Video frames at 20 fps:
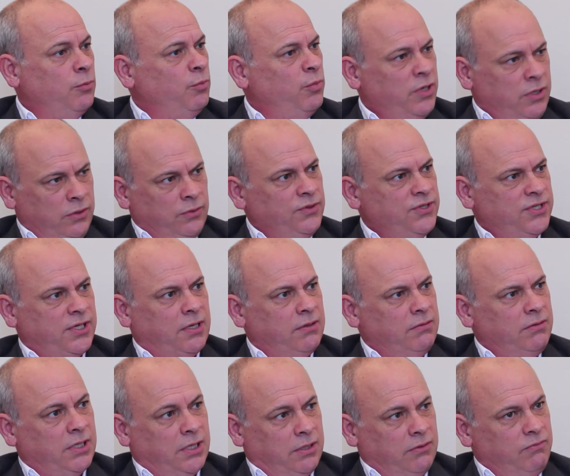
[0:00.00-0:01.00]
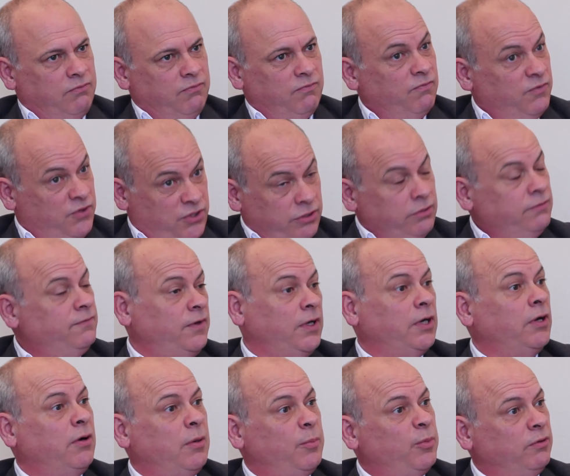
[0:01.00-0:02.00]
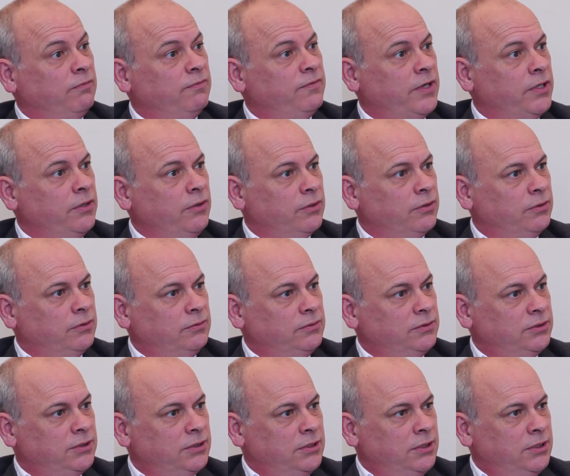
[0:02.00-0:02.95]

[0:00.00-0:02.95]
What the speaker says: but also, do follow up on phone calls.